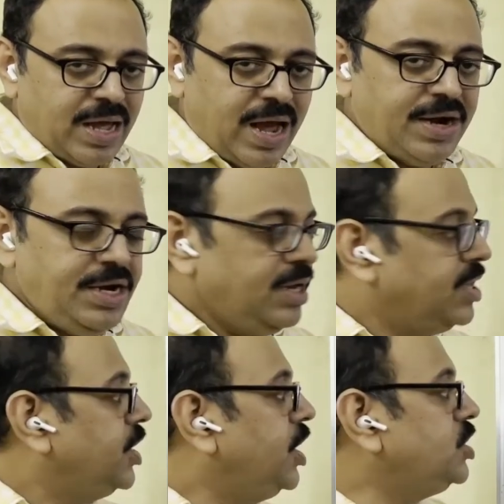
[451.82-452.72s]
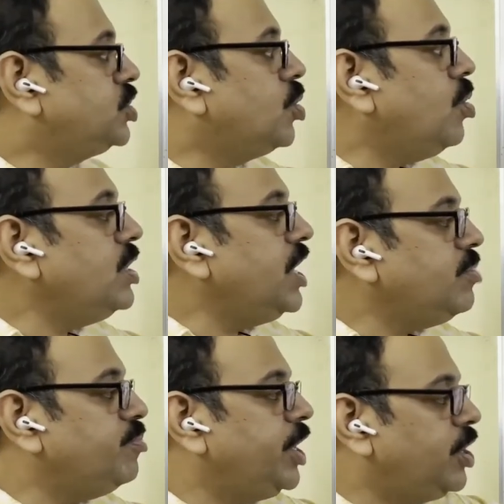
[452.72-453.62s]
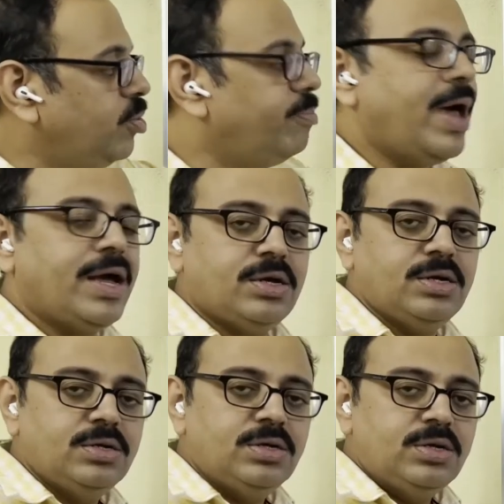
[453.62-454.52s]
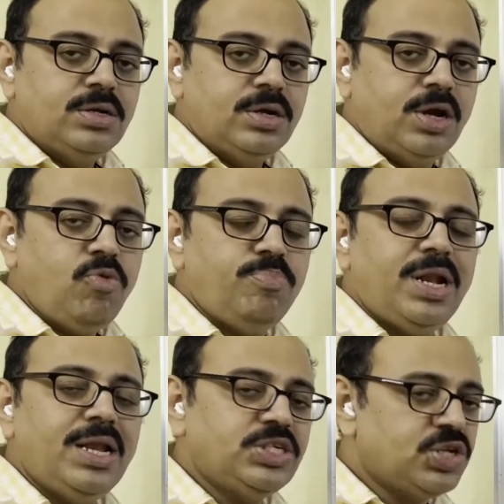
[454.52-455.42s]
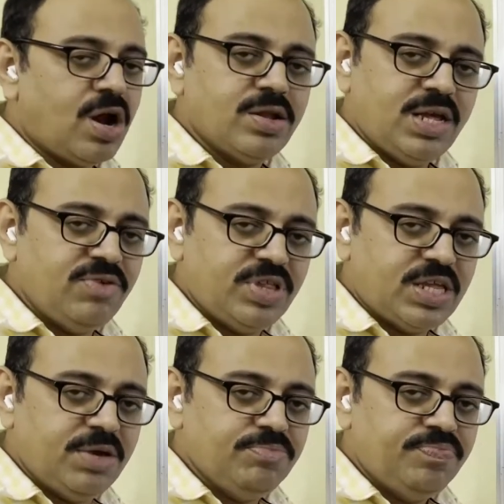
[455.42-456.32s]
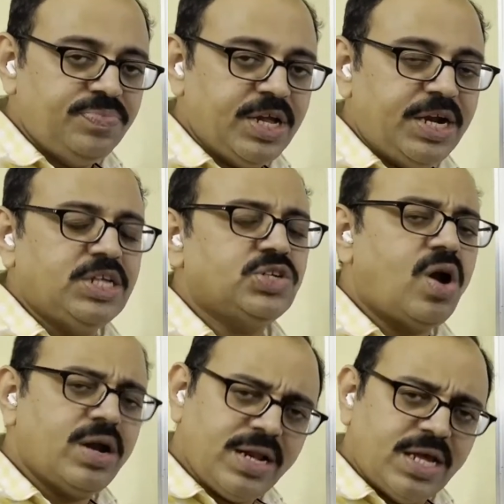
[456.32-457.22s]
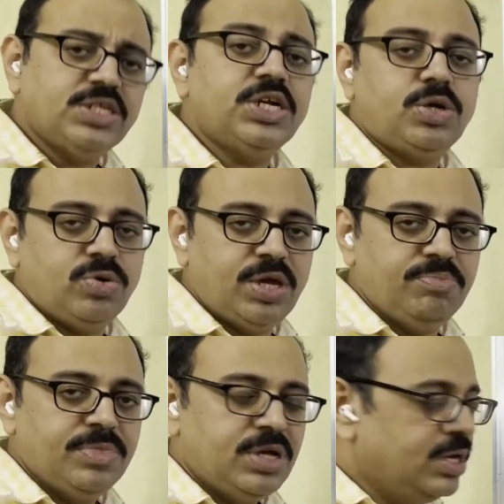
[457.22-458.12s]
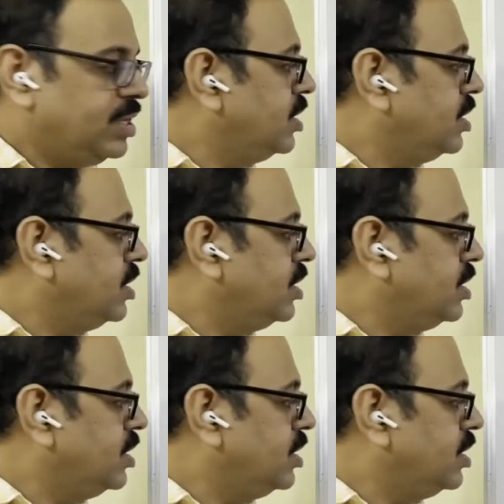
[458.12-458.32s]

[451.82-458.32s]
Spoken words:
And he sold that bill to bank. Now, bill is not there with him. It is not an asset to him.